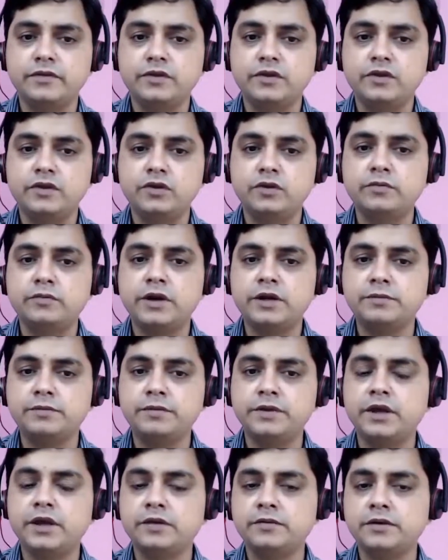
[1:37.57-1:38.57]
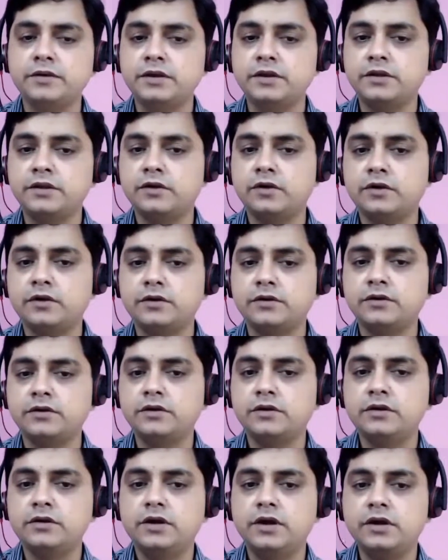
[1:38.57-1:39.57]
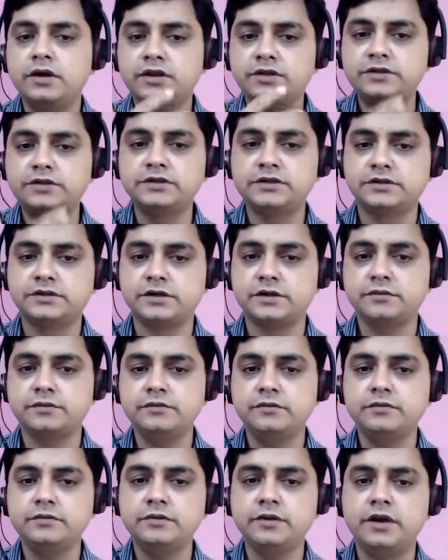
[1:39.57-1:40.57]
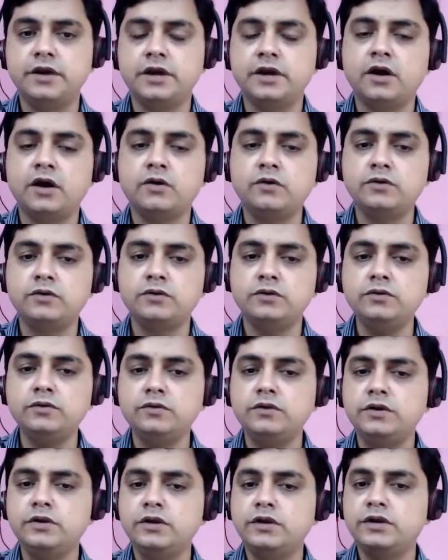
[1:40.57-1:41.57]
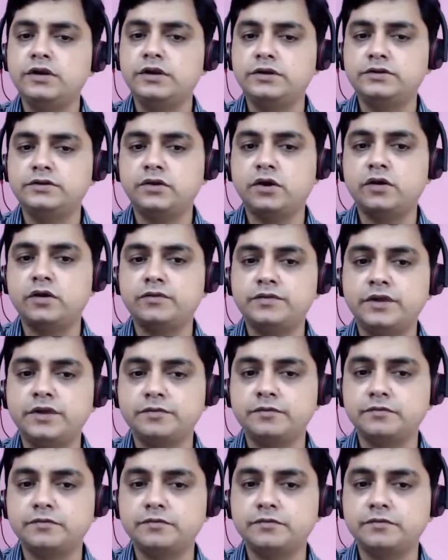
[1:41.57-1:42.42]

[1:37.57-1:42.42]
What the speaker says: you might be having in your energy system and how to resolve them.